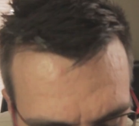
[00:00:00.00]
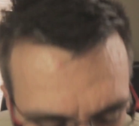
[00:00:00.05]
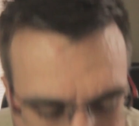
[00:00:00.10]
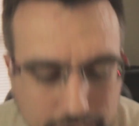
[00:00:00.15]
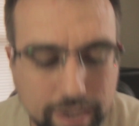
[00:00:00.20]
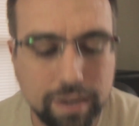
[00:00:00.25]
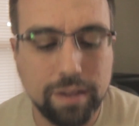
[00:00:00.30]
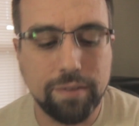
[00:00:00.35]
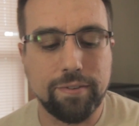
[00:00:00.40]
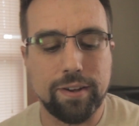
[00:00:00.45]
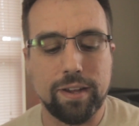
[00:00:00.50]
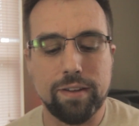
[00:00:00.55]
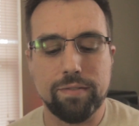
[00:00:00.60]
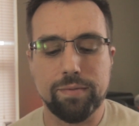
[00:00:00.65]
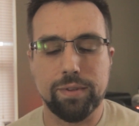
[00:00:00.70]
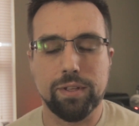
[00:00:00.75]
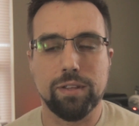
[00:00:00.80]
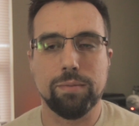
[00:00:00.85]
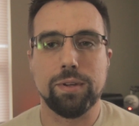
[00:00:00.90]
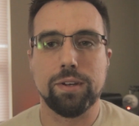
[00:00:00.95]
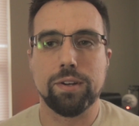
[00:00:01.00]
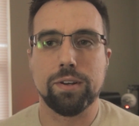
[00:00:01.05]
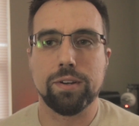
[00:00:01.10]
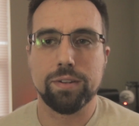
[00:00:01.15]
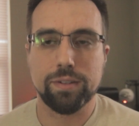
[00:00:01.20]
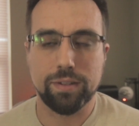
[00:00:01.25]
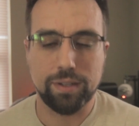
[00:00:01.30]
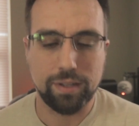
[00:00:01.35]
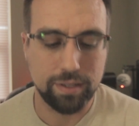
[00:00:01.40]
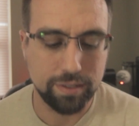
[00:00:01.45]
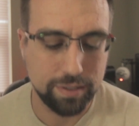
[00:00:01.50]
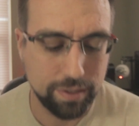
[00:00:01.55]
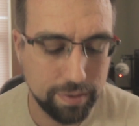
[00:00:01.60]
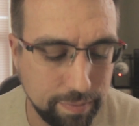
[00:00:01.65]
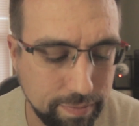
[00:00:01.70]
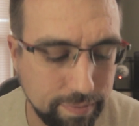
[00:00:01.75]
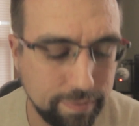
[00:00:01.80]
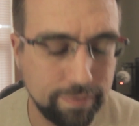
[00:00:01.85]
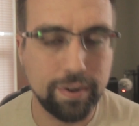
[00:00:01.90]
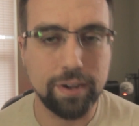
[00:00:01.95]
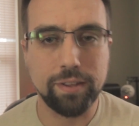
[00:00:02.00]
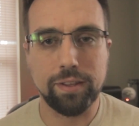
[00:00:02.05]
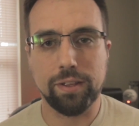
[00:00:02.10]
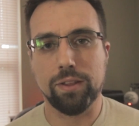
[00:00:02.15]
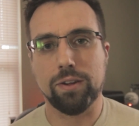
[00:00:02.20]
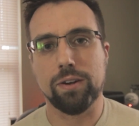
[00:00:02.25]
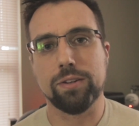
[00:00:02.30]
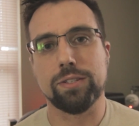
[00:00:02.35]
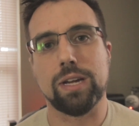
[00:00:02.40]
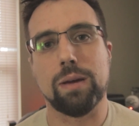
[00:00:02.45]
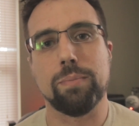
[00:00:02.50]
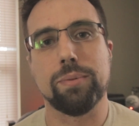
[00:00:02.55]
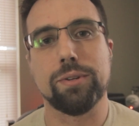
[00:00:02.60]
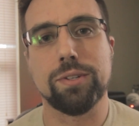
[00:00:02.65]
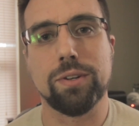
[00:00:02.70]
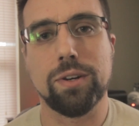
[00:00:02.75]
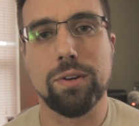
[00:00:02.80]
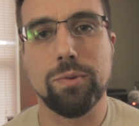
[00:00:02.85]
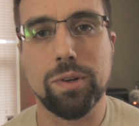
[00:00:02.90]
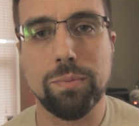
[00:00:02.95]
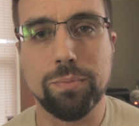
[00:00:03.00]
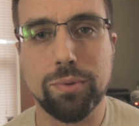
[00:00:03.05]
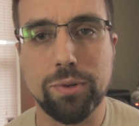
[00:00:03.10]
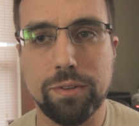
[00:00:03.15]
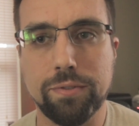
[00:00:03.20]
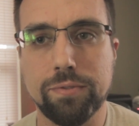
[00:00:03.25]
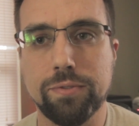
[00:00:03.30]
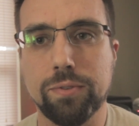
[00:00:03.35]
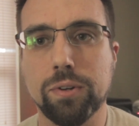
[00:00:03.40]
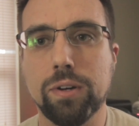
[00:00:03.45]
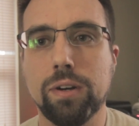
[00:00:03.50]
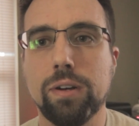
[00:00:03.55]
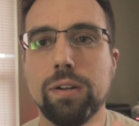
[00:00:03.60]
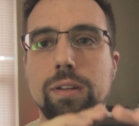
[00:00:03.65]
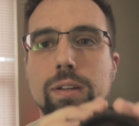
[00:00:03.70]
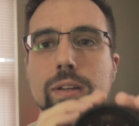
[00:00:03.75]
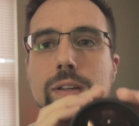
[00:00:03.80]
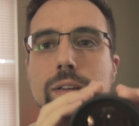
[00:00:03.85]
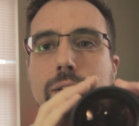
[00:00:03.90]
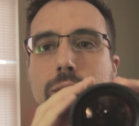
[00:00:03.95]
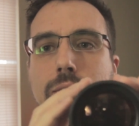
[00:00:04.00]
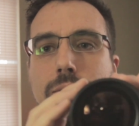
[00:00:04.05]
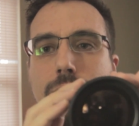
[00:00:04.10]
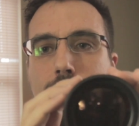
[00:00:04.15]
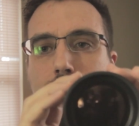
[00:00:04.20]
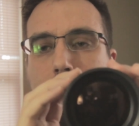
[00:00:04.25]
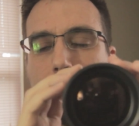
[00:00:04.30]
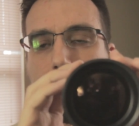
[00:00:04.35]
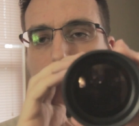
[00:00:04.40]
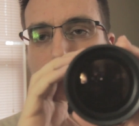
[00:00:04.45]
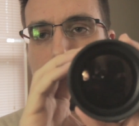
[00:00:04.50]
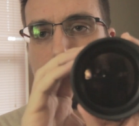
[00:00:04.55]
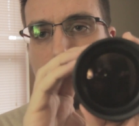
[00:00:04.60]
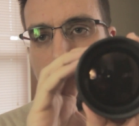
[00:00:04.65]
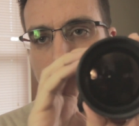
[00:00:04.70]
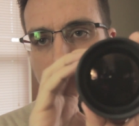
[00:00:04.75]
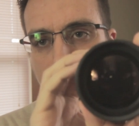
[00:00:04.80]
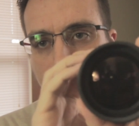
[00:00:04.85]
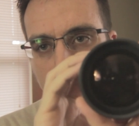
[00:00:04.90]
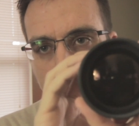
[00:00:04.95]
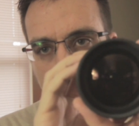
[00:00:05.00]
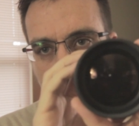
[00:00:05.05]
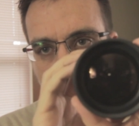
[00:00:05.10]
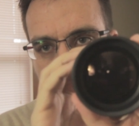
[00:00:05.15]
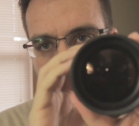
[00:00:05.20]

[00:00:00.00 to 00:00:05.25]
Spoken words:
this 85mm has a fairly large aperture at 1.4, and it's all manual.